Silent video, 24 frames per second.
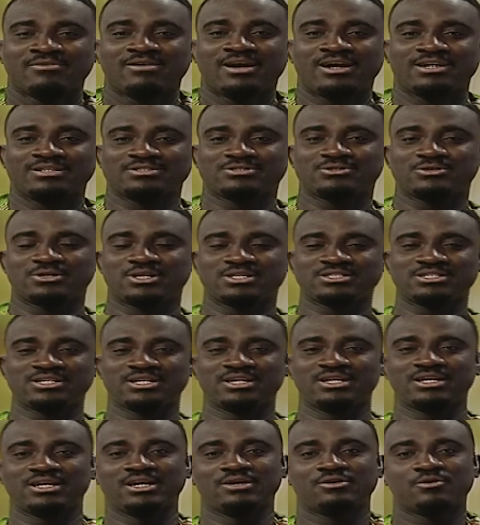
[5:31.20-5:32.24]
Right, so that's
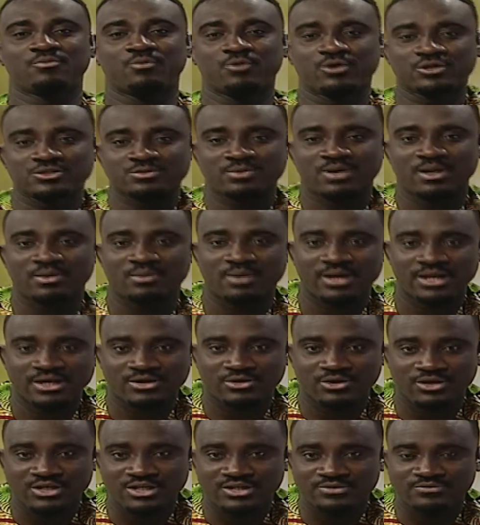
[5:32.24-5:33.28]
the uh, report by my
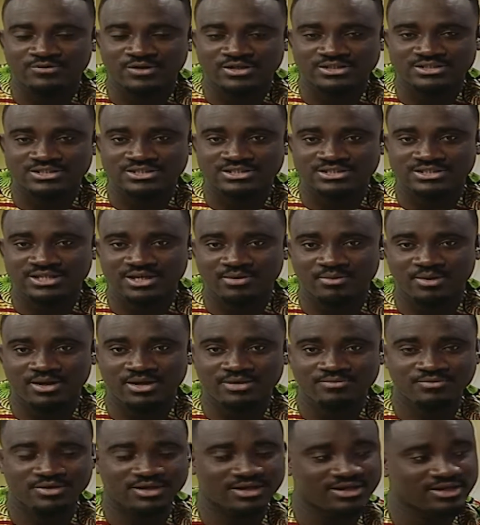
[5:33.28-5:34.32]
colleague Francis
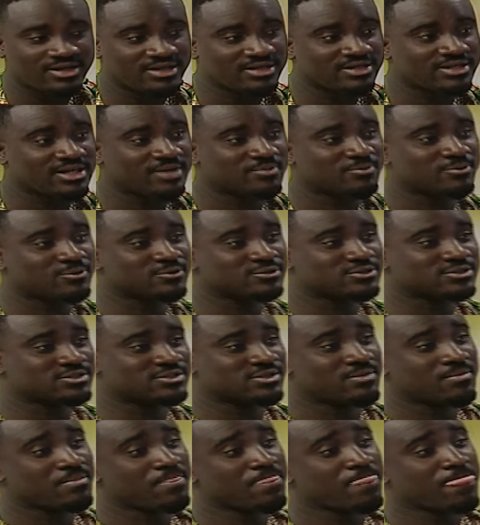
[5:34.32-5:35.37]
Hema uh, in Cape Coast.
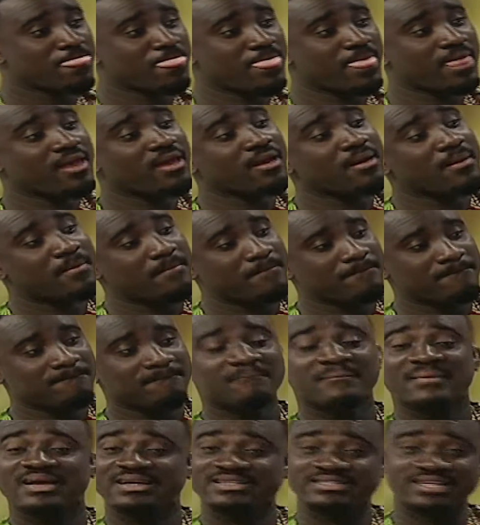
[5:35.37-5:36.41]
Yeah.